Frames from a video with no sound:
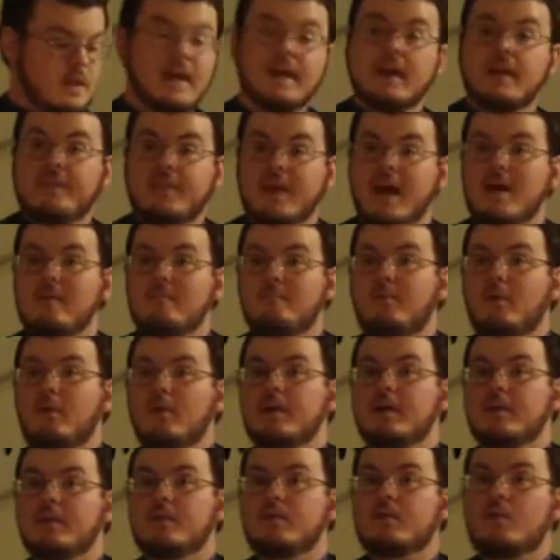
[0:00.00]
And at that
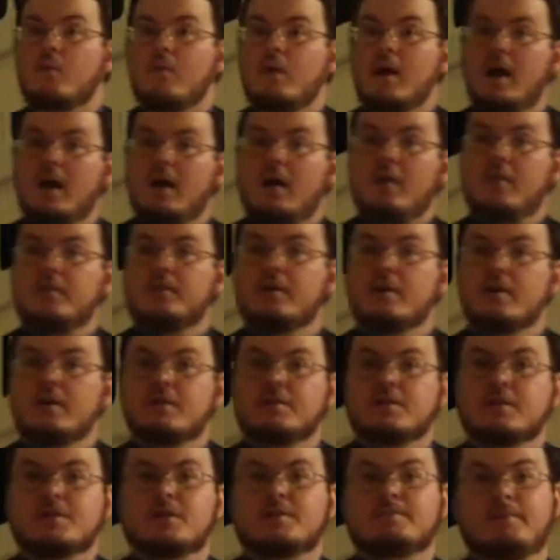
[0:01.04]
point, the
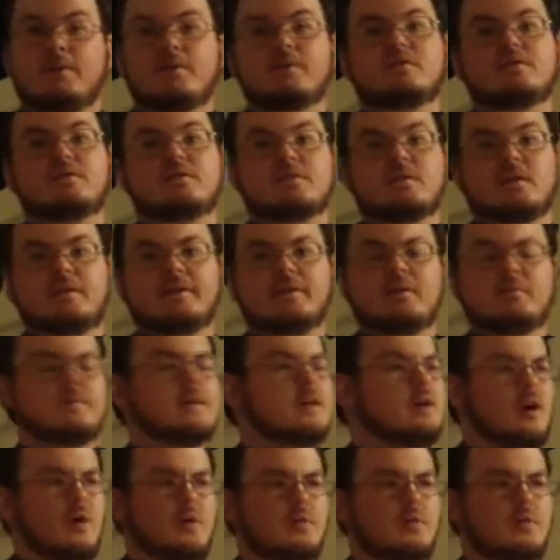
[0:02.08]
crowd disperses a little bit.